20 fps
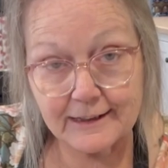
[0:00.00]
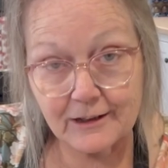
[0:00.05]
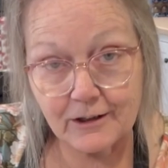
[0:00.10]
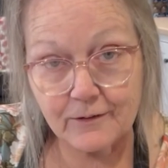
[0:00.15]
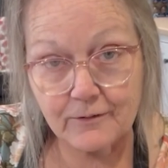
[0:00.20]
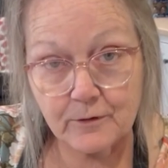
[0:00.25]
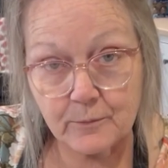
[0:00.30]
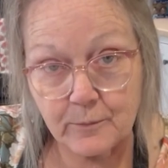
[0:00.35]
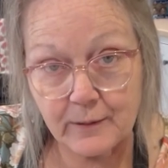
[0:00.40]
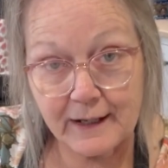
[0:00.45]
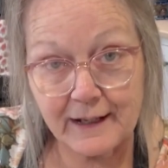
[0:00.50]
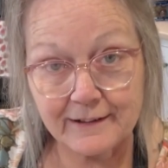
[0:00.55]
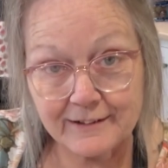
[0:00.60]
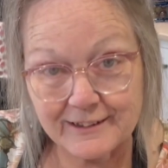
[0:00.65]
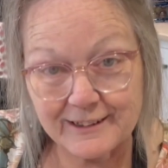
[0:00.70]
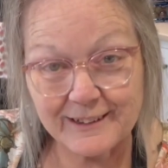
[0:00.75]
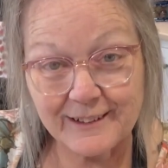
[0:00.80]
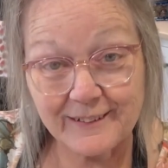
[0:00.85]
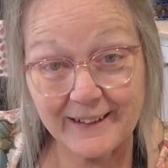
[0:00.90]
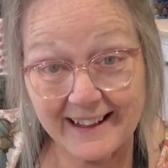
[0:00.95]
over brown. Do
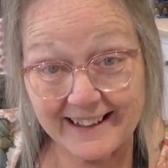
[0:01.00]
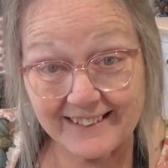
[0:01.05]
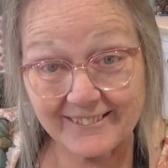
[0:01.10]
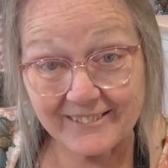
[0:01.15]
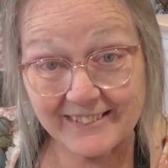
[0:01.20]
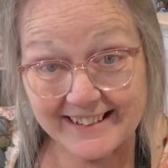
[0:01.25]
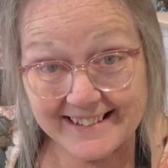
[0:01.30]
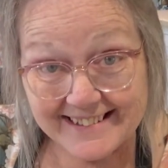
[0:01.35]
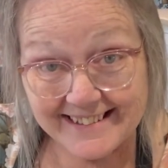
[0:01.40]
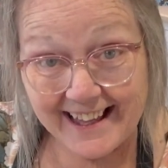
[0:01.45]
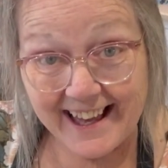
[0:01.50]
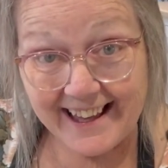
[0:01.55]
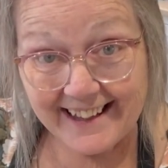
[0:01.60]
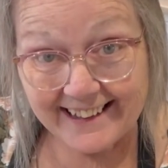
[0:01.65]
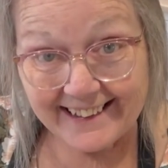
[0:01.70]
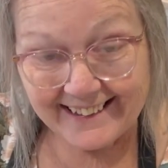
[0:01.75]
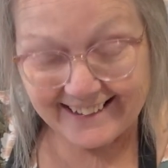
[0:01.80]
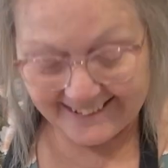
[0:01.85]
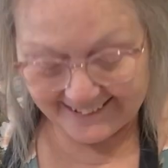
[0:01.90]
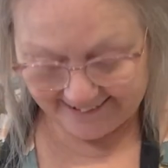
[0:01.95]
you know how to fix that?
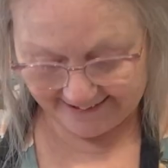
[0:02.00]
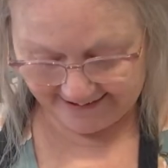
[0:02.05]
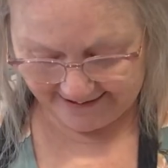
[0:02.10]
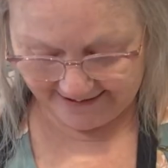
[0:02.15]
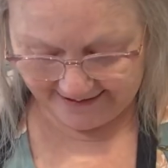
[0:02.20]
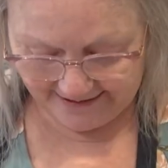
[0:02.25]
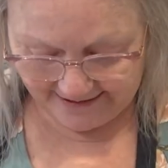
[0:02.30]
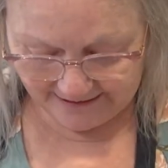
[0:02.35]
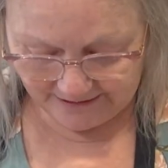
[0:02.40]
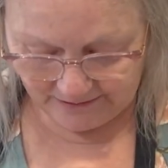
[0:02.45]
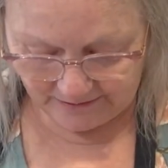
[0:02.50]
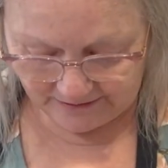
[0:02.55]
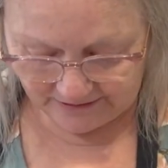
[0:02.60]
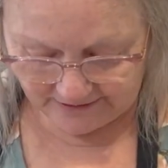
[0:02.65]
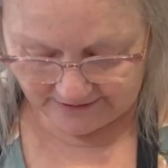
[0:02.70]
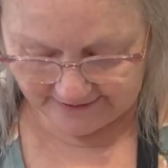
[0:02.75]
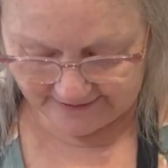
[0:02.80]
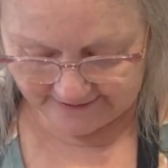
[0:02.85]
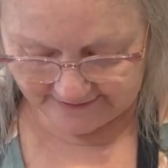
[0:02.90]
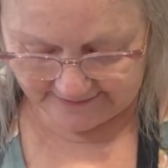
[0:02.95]
You can
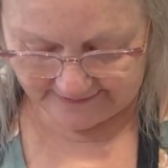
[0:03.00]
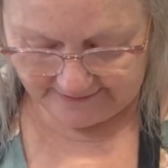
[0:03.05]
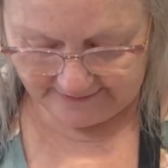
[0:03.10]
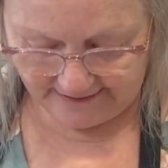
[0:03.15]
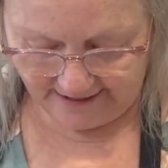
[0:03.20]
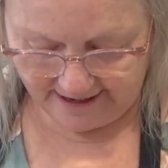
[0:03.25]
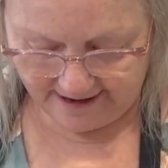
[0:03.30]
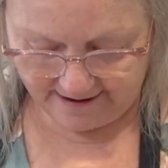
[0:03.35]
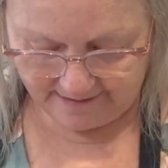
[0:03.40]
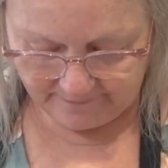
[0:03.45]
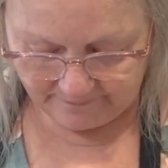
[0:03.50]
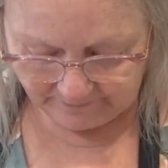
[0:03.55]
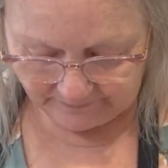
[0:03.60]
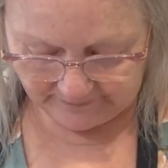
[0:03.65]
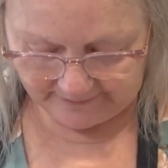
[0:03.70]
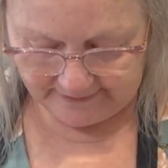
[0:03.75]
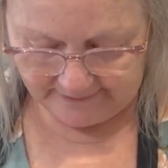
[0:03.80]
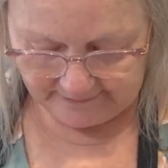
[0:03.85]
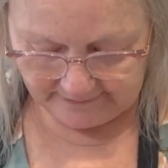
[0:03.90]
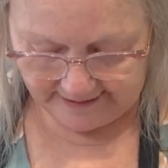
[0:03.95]
just
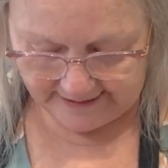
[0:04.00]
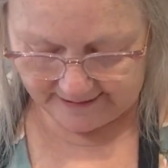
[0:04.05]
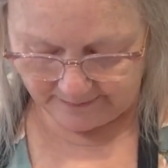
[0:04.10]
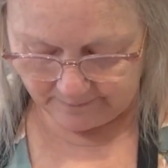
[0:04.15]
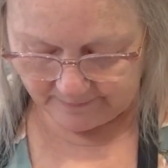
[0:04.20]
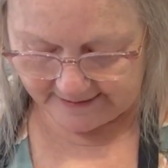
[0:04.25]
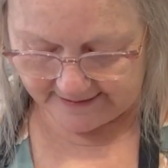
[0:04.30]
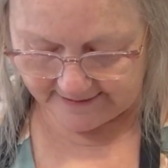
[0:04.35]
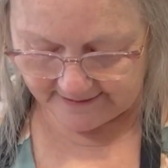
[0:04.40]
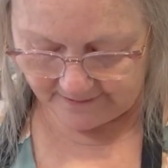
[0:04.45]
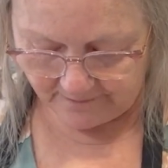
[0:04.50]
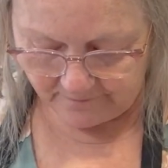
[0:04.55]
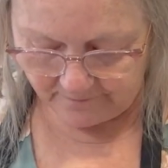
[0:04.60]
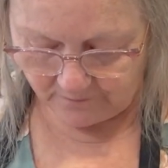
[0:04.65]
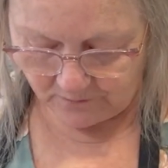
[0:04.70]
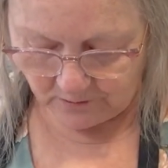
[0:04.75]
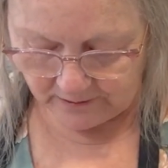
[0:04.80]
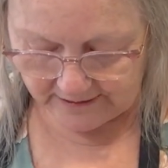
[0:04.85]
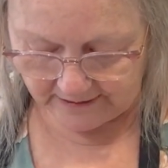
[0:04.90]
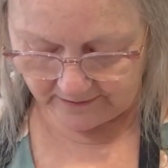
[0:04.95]
lay a piece of
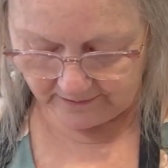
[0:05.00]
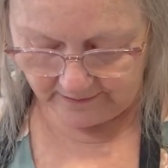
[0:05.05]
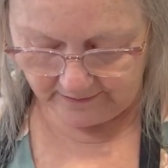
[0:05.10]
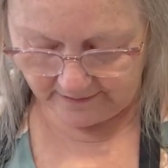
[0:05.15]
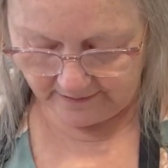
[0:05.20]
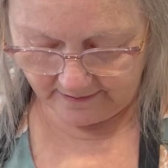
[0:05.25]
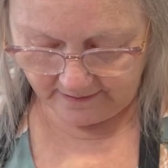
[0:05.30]
foil